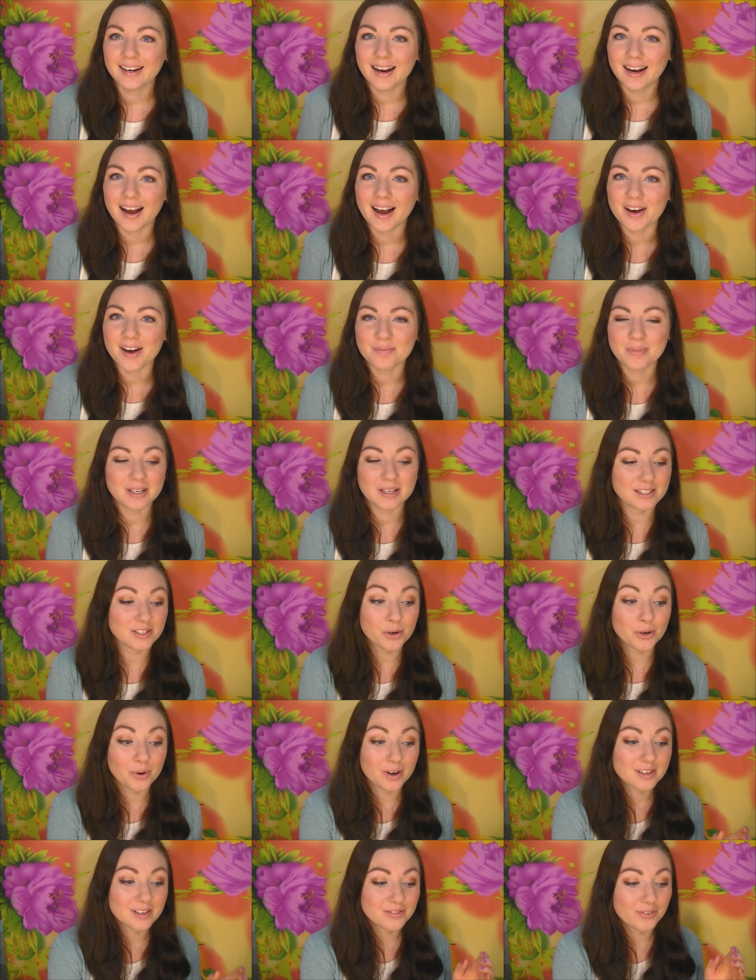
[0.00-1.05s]
but it still
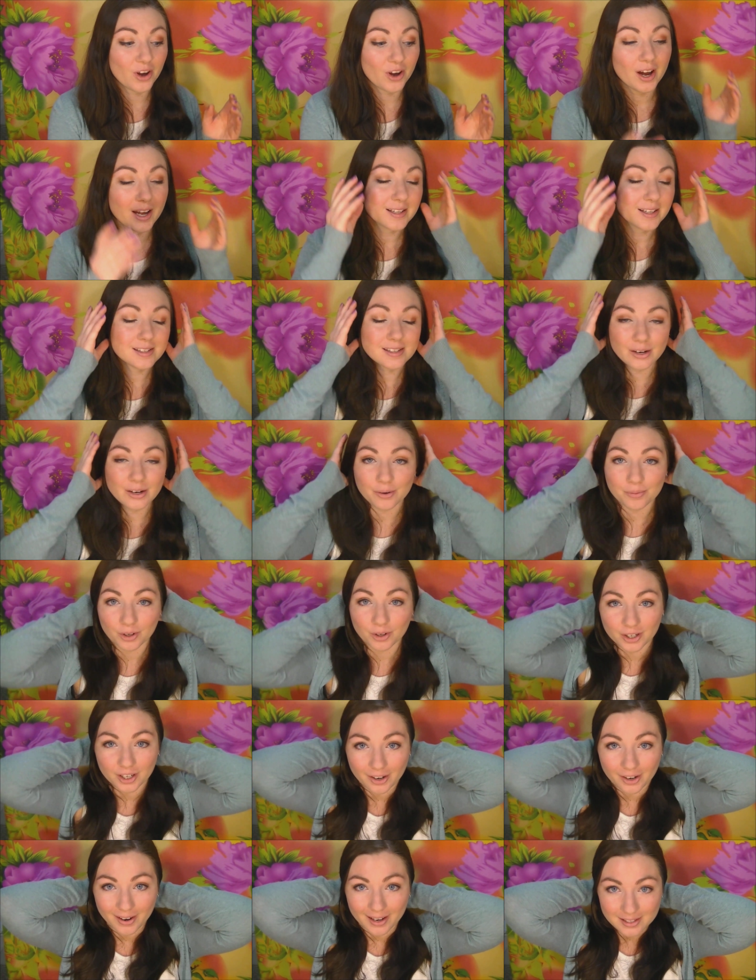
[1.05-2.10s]
works fine, so I'm not
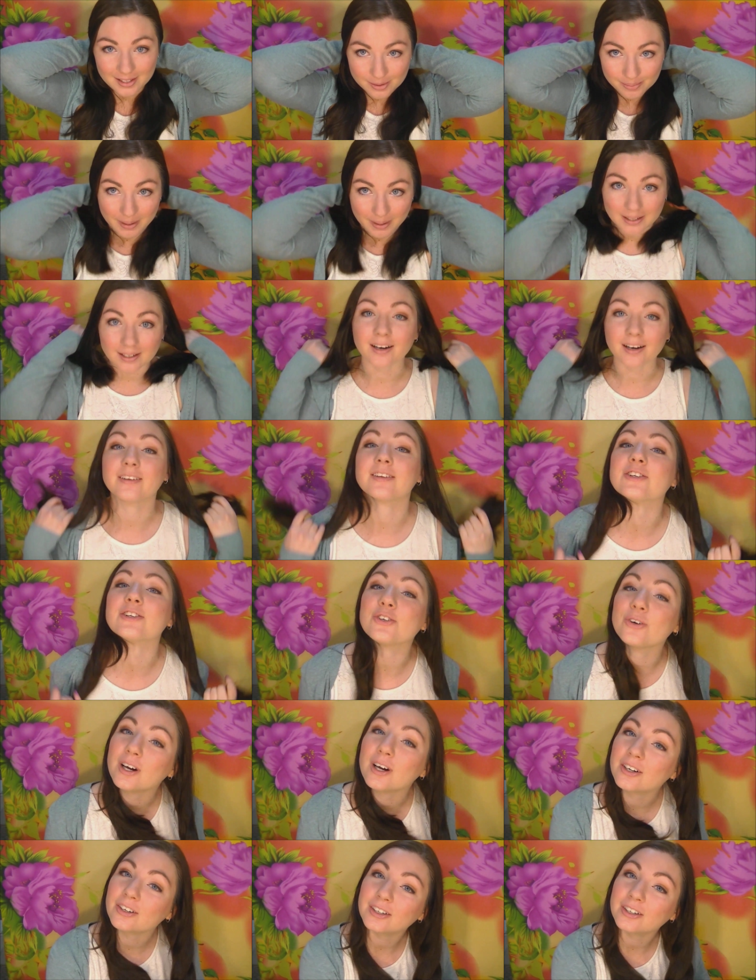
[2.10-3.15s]
going to go out and spend another
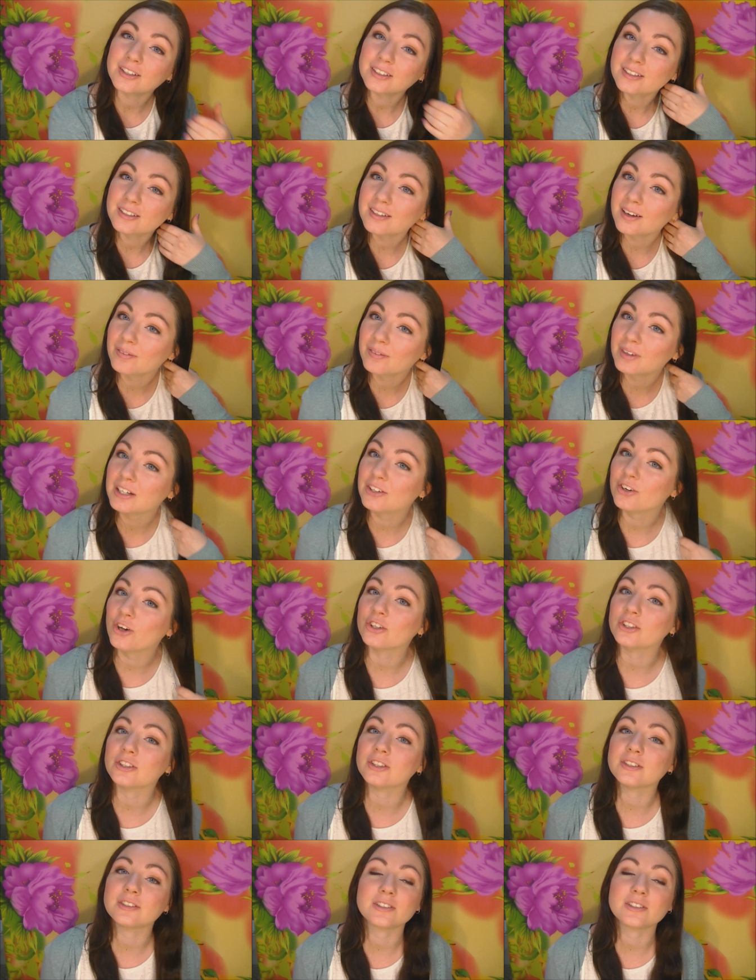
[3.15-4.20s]
$200 and something
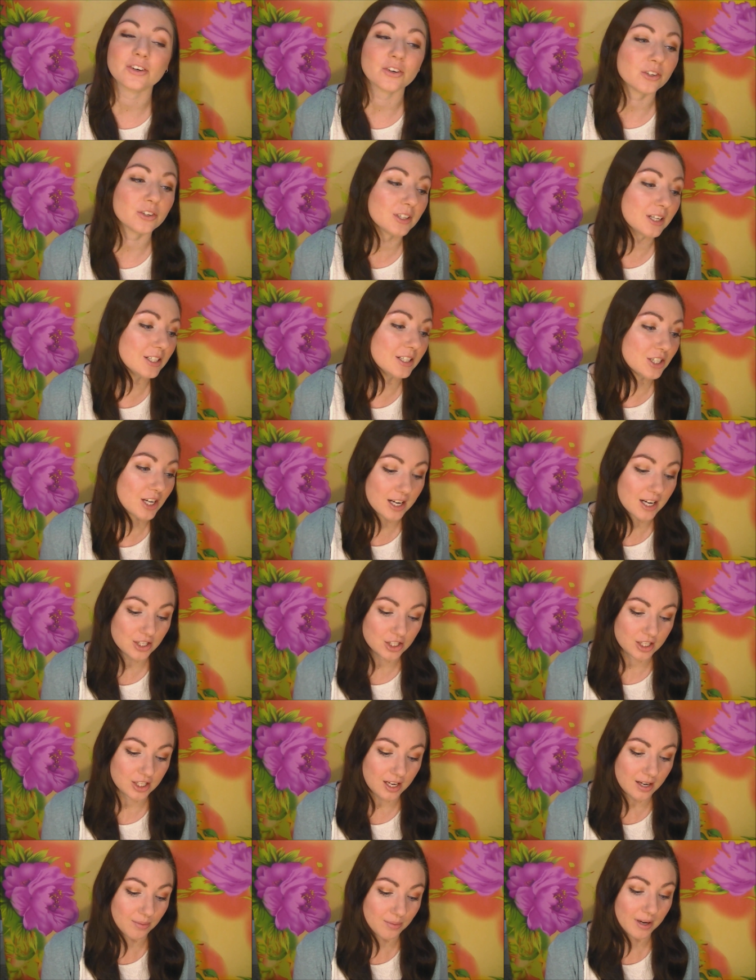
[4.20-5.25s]
on a
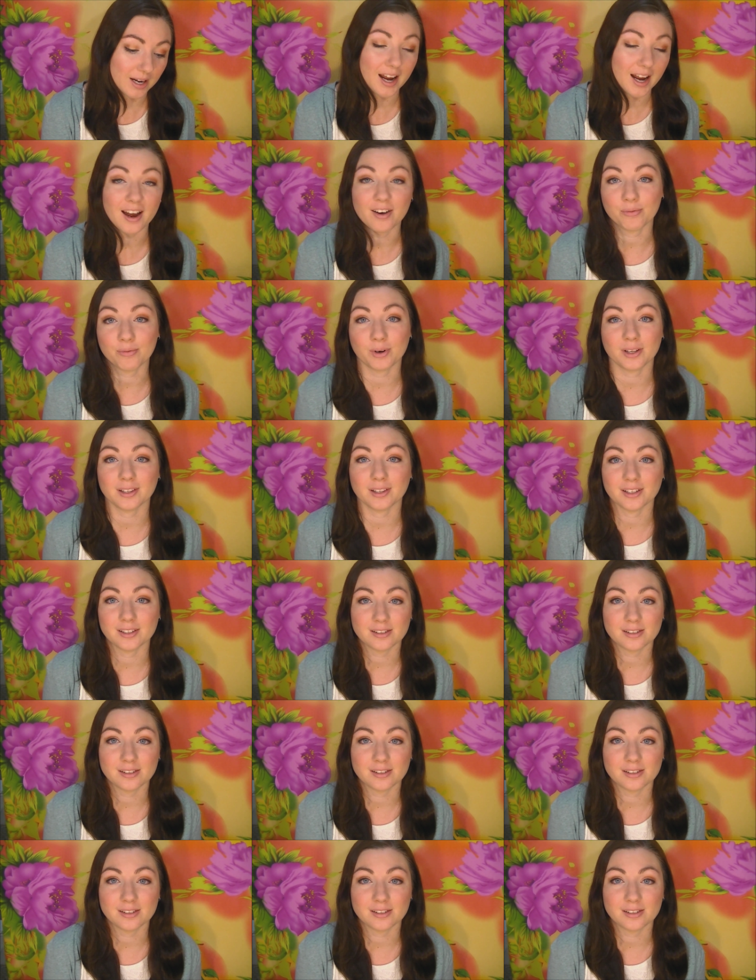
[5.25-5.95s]
GHD when I have one